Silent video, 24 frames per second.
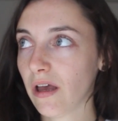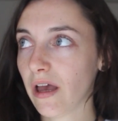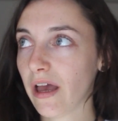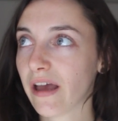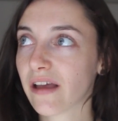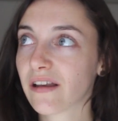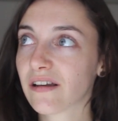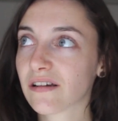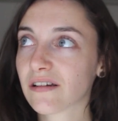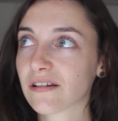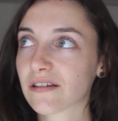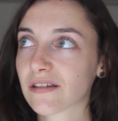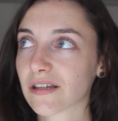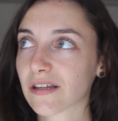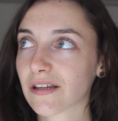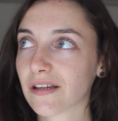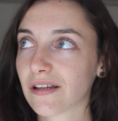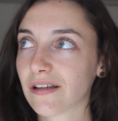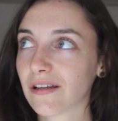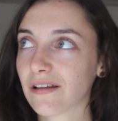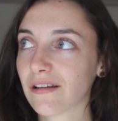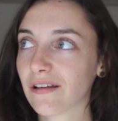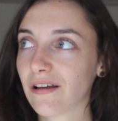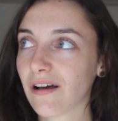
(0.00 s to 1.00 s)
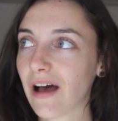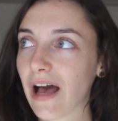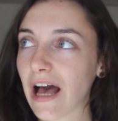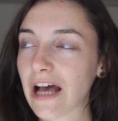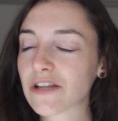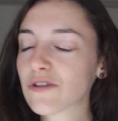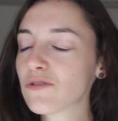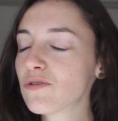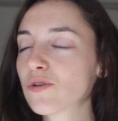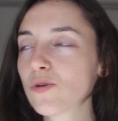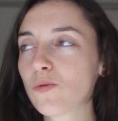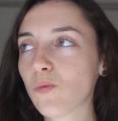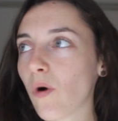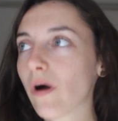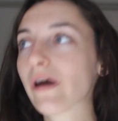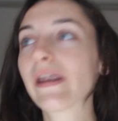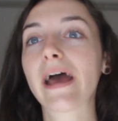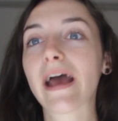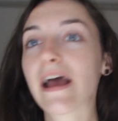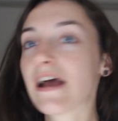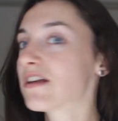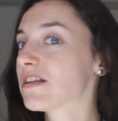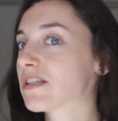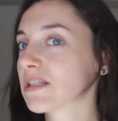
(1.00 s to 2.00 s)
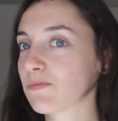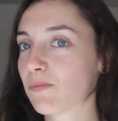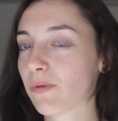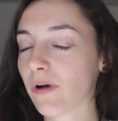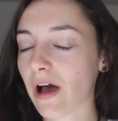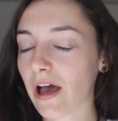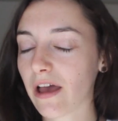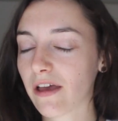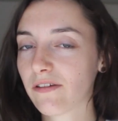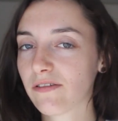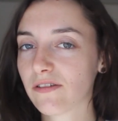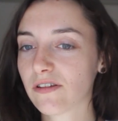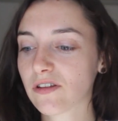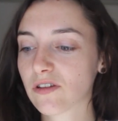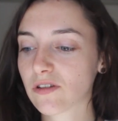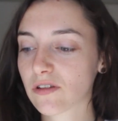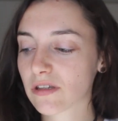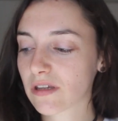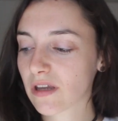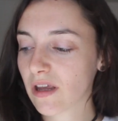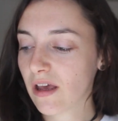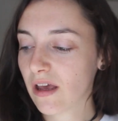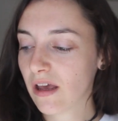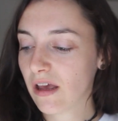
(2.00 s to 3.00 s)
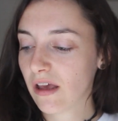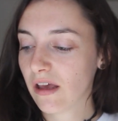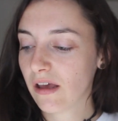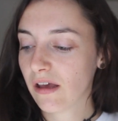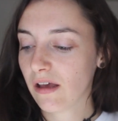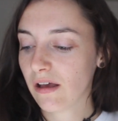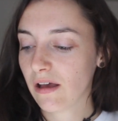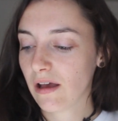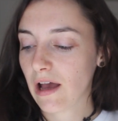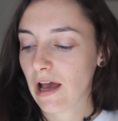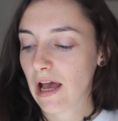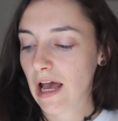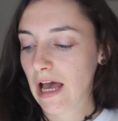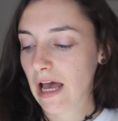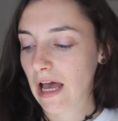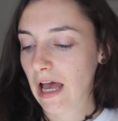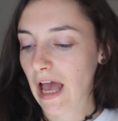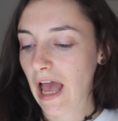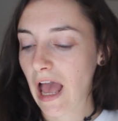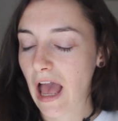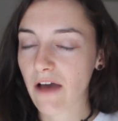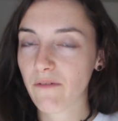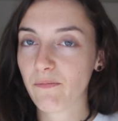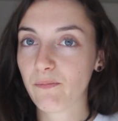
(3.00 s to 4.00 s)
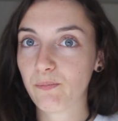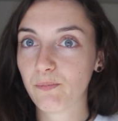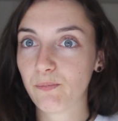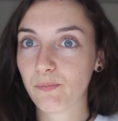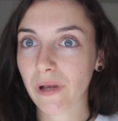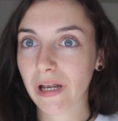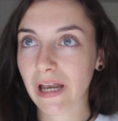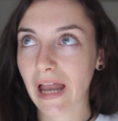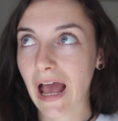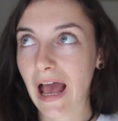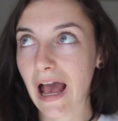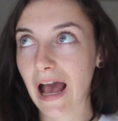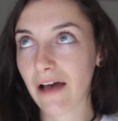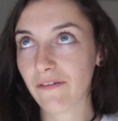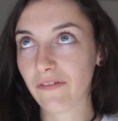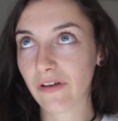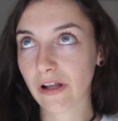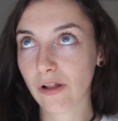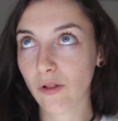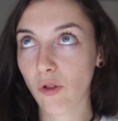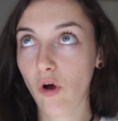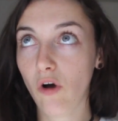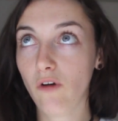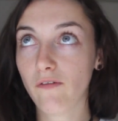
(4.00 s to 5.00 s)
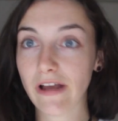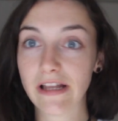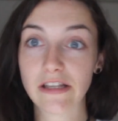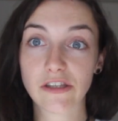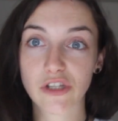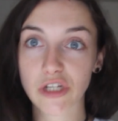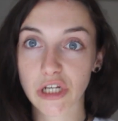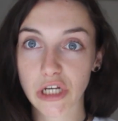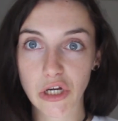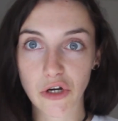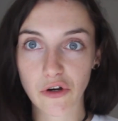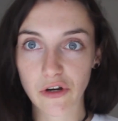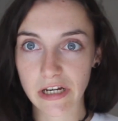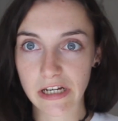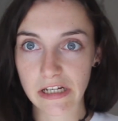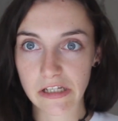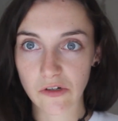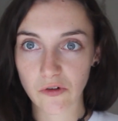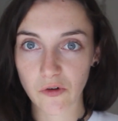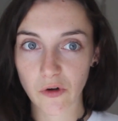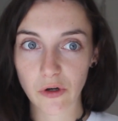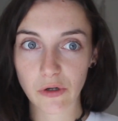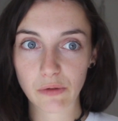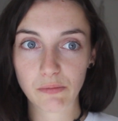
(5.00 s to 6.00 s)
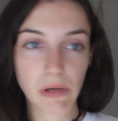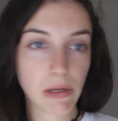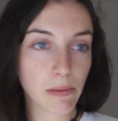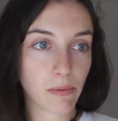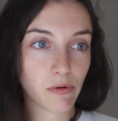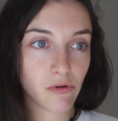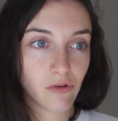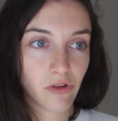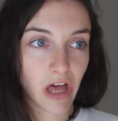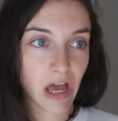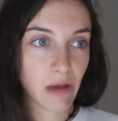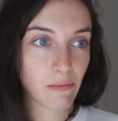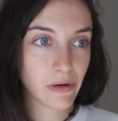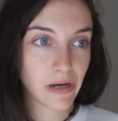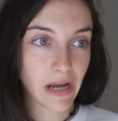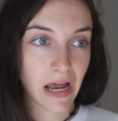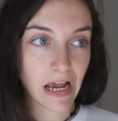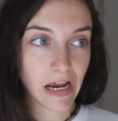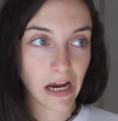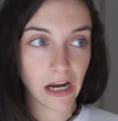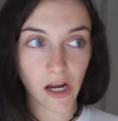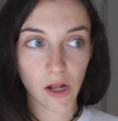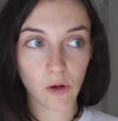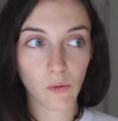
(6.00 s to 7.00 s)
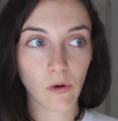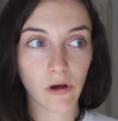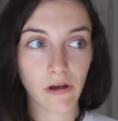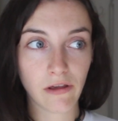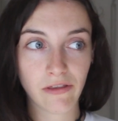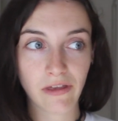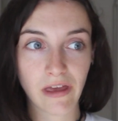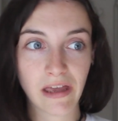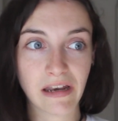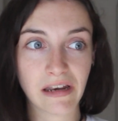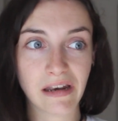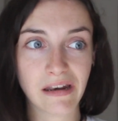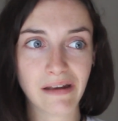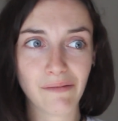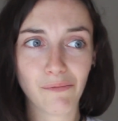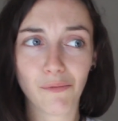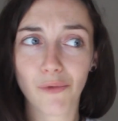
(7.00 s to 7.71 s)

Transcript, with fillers: And I don't know what it is, but I just I have been having a lot of insecurities around people that I've been hanging out with, and